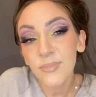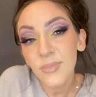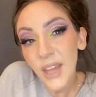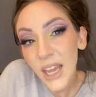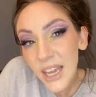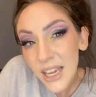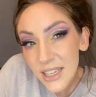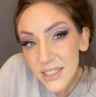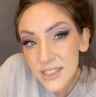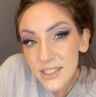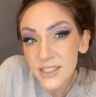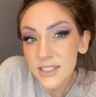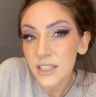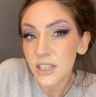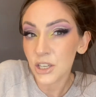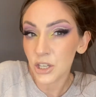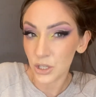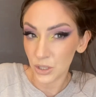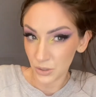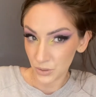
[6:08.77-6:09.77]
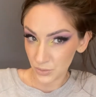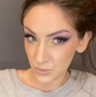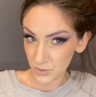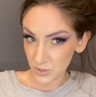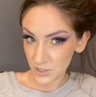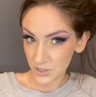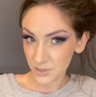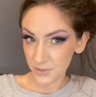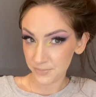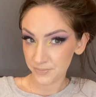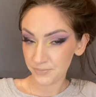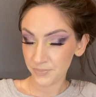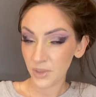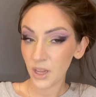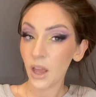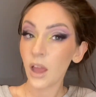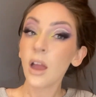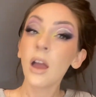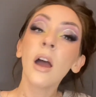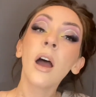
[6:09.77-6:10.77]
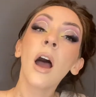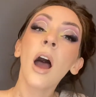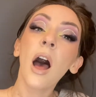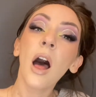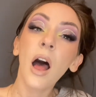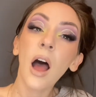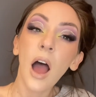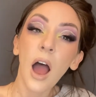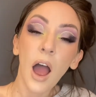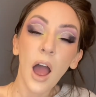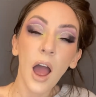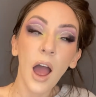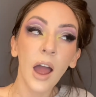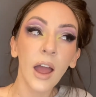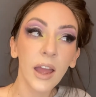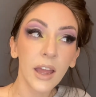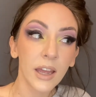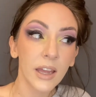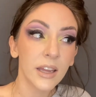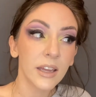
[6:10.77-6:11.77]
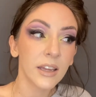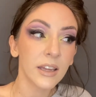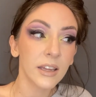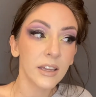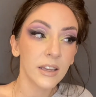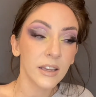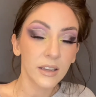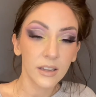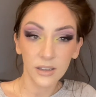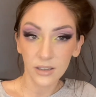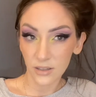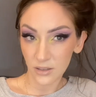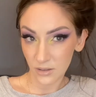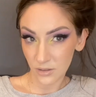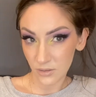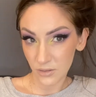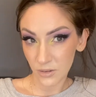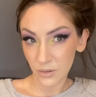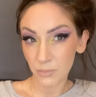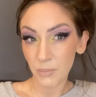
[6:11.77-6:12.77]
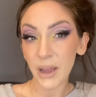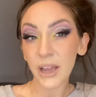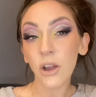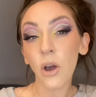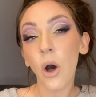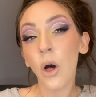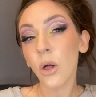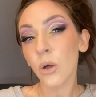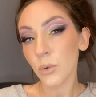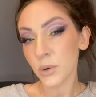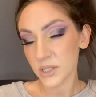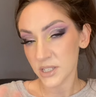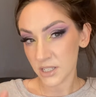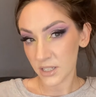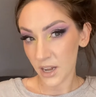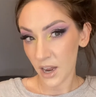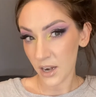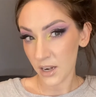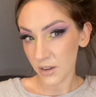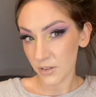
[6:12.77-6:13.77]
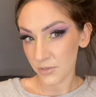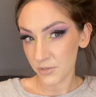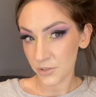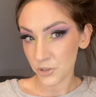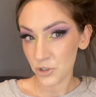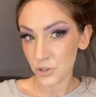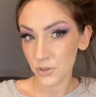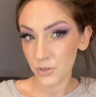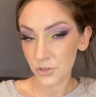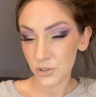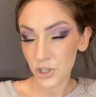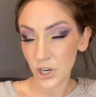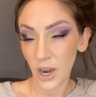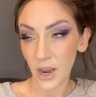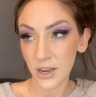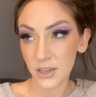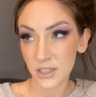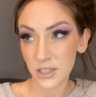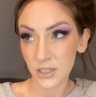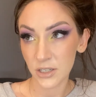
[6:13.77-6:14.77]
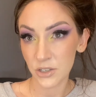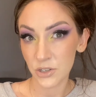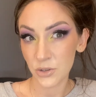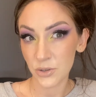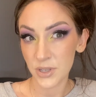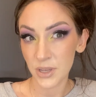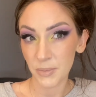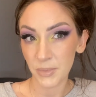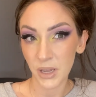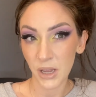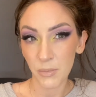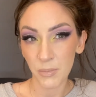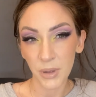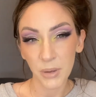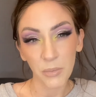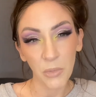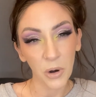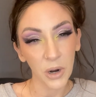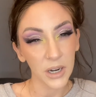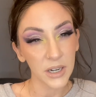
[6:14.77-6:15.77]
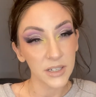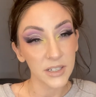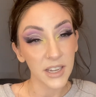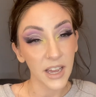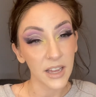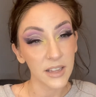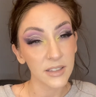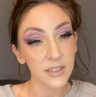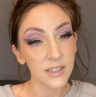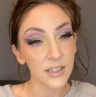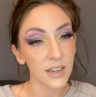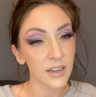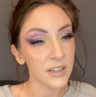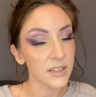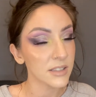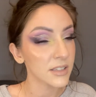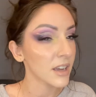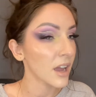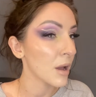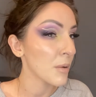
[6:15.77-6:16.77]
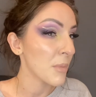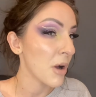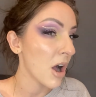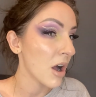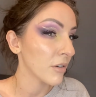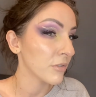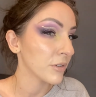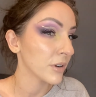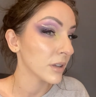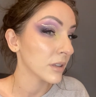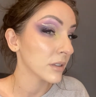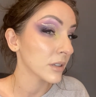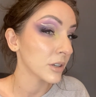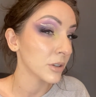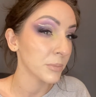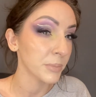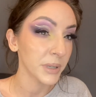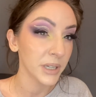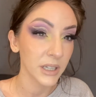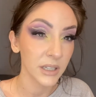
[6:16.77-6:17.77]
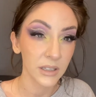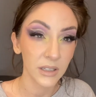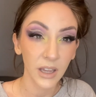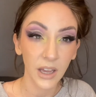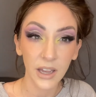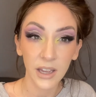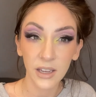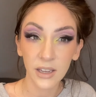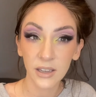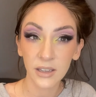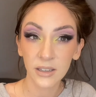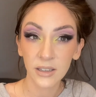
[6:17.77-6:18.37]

It's cute. My goal was to kind of try to do something a bit more intense, and it's come off a little bit like